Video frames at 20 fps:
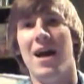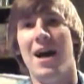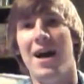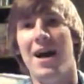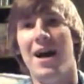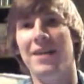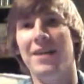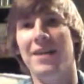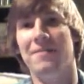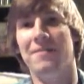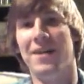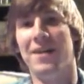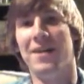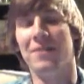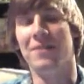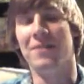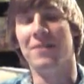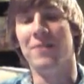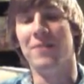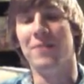I had to
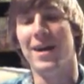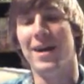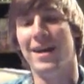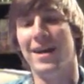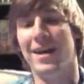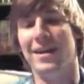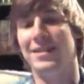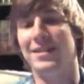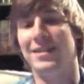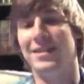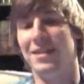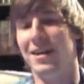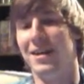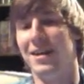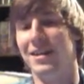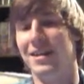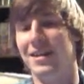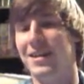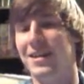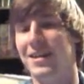find a way
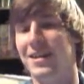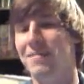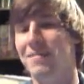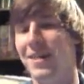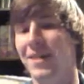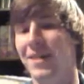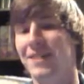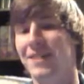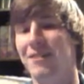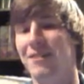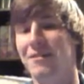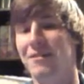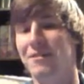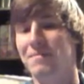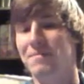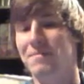to keep my car.